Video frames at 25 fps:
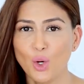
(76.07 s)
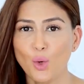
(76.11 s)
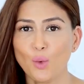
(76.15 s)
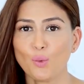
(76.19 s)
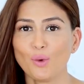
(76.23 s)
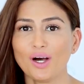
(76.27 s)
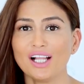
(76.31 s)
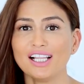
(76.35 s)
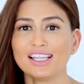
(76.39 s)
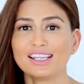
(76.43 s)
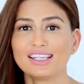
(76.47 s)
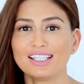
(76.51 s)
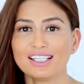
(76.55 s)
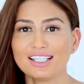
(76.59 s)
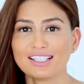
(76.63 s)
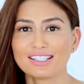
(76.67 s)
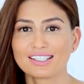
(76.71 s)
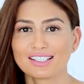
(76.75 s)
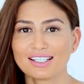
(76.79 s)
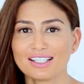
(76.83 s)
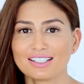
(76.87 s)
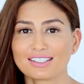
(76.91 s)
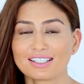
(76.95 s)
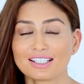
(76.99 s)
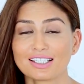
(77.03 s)
While this
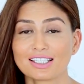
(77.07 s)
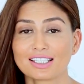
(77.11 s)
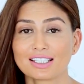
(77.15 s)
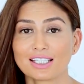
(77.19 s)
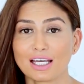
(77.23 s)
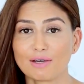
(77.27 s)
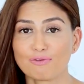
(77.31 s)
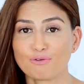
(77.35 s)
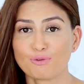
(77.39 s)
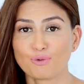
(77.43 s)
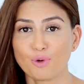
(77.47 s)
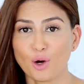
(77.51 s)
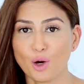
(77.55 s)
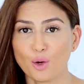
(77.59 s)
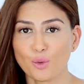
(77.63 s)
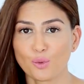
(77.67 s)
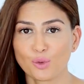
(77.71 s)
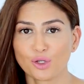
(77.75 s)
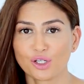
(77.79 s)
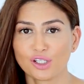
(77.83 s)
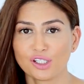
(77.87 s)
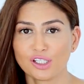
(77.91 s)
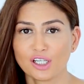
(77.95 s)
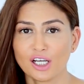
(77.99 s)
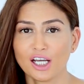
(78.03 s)
is a step
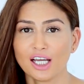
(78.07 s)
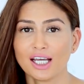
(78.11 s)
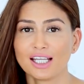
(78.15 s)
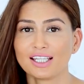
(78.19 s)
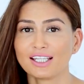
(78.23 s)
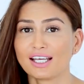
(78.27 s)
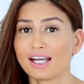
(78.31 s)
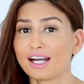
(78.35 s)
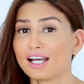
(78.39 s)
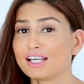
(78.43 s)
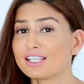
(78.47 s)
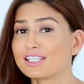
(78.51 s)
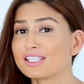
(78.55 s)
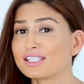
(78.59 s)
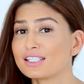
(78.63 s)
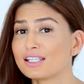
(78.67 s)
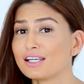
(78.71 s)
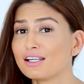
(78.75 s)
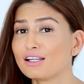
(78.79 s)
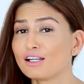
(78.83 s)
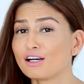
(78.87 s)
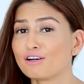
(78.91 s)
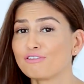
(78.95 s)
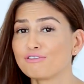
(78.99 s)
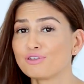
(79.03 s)
forward, there are
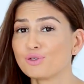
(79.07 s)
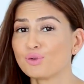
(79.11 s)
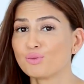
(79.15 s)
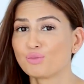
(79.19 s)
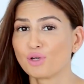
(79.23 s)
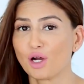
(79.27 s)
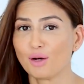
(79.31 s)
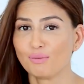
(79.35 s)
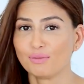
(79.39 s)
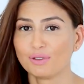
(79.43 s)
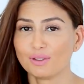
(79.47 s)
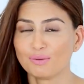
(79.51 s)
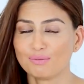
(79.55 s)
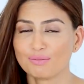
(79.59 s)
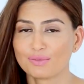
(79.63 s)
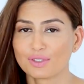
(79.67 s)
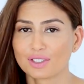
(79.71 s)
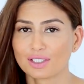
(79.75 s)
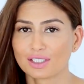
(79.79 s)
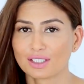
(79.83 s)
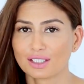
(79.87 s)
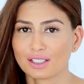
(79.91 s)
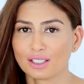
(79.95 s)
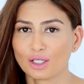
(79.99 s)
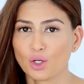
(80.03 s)
still a few
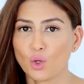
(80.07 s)
problems.